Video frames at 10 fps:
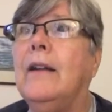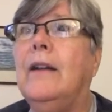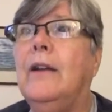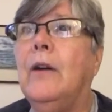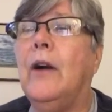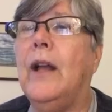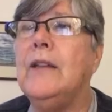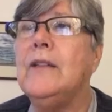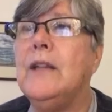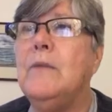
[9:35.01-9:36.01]
you know,
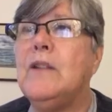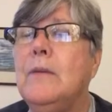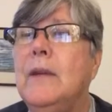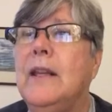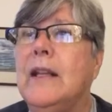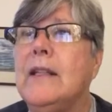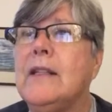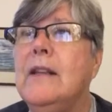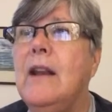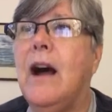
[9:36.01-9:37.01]
it seems to me that
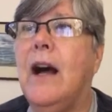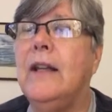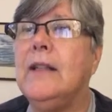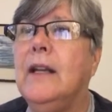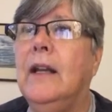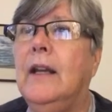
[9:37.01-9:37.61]
it's not,